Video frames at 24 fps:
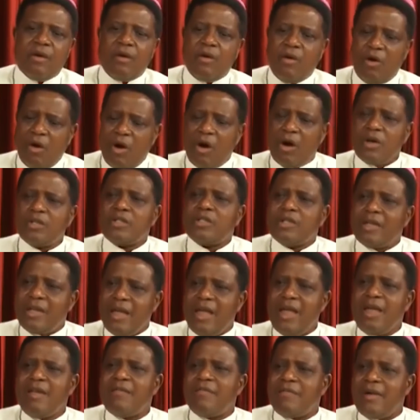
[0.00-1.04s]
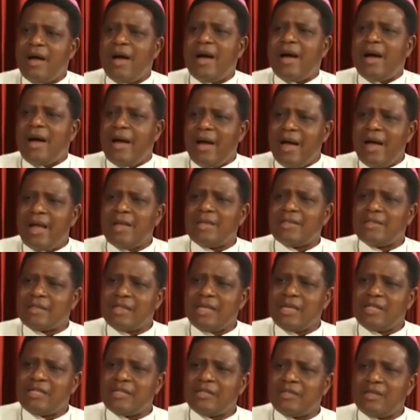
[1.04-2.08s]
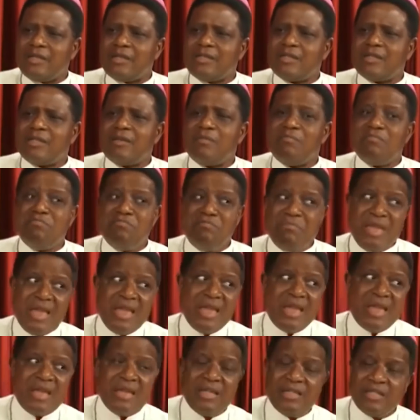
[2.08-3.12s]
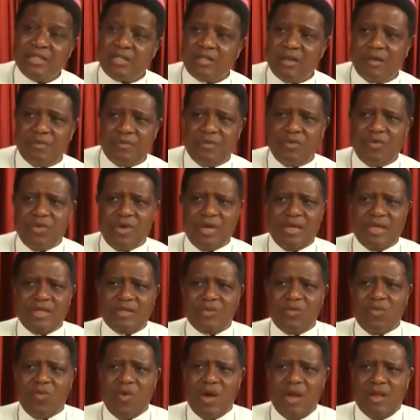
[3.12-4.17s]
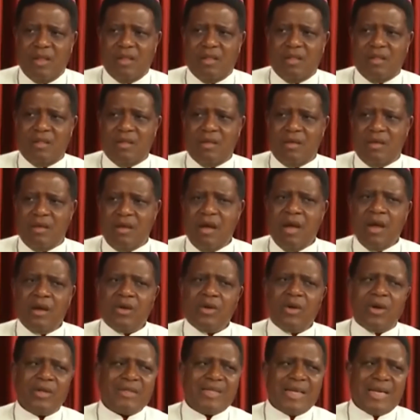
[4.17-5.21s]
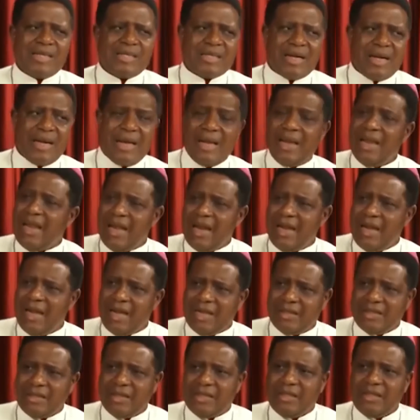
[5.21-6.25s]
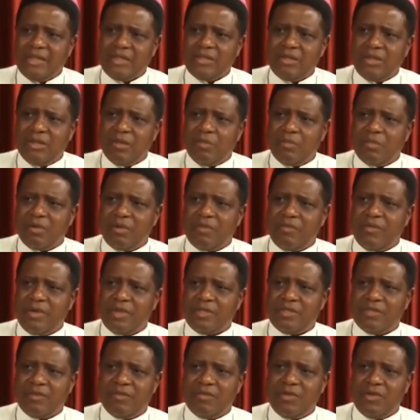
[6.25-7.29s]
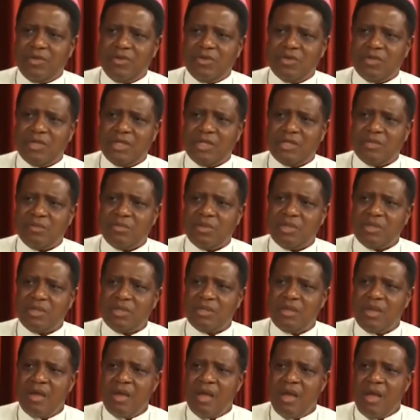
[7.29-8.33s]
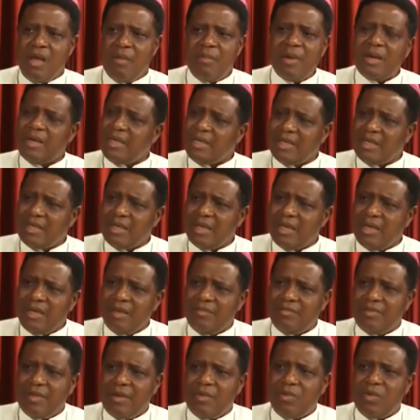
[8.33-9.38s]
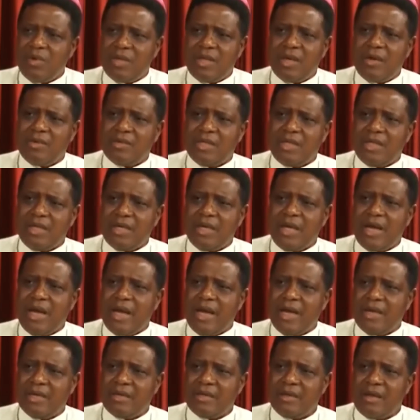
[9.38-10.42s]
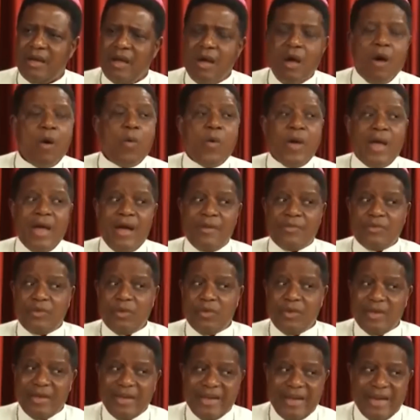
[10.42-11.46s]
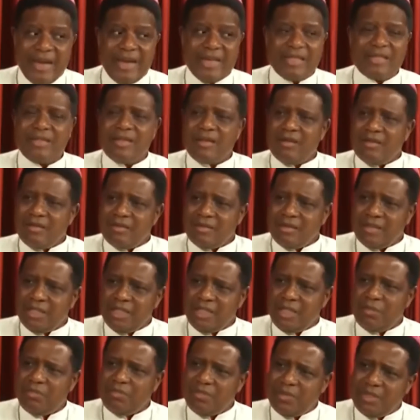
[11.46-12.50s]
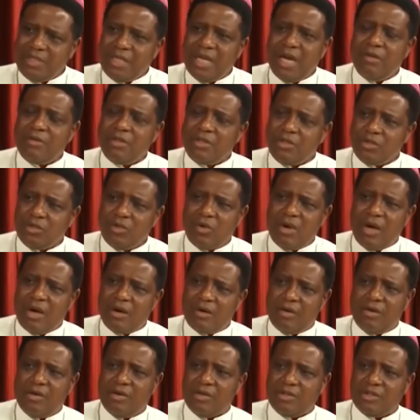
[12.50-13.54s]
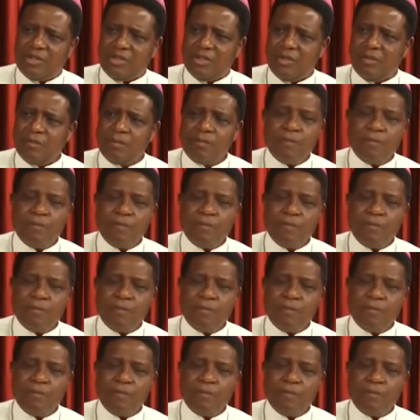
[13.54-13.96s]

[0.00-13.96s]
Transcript: God gave our ancestors means of doing his will not as clearly as he did to the prophets of the Old Testament, but he didn't leave them without any guide. We have to get deep down into our culture